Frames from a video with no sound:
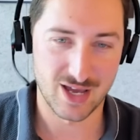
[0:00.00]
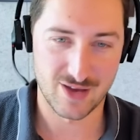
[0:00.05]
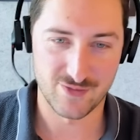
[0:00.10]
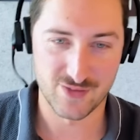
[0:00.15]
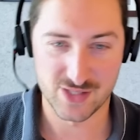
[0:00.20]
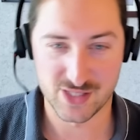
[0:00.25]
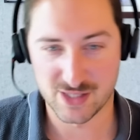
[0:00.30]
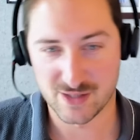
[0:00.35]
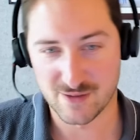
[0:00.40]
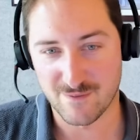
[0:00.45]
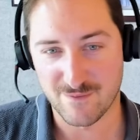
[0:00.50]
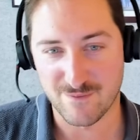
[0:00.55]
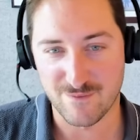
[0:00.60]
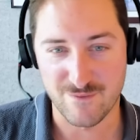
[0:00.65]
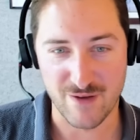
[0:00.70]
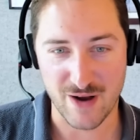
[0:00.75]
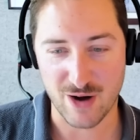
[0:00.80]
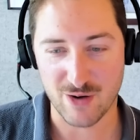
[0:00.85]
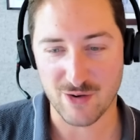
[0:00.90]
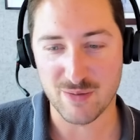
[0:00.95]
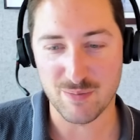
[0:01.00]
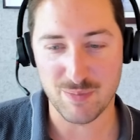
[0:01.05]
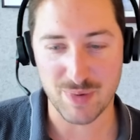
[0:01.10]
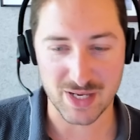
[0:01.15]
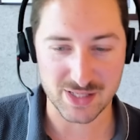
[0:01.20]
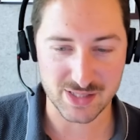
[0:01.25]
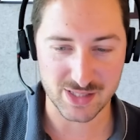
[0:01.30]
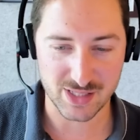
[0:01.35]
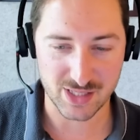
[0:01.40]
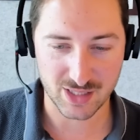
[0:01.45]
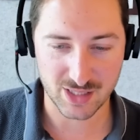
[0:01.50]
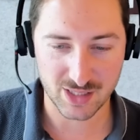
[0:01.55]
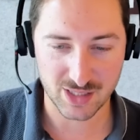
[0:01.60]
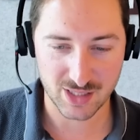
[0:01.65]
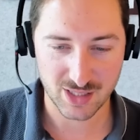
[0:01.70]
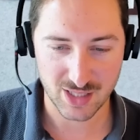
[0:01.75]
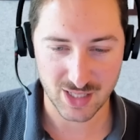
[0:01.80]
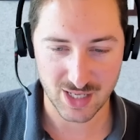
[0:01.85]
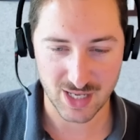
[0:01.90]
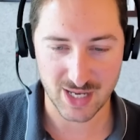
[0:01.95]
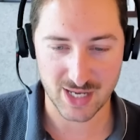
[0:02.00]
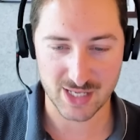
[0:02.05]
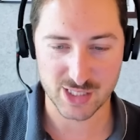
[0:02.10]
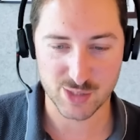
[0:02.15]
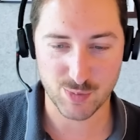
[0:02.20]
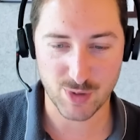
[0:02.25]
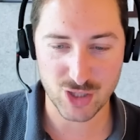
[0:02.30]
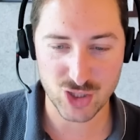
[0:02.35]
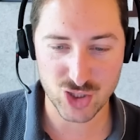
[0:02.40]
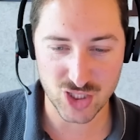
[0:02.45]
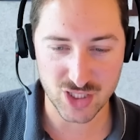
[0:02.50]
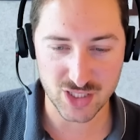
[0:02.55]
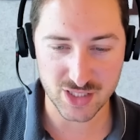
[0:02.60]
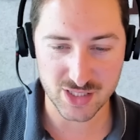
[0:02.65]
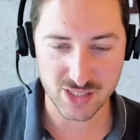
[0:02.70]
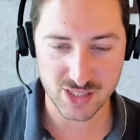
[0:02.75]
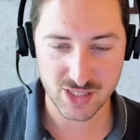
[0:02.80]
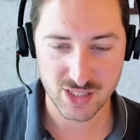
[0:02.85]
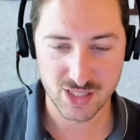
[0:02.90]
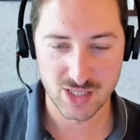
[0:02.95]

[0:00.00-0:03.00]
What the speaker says: This is a very basic spreadsheet.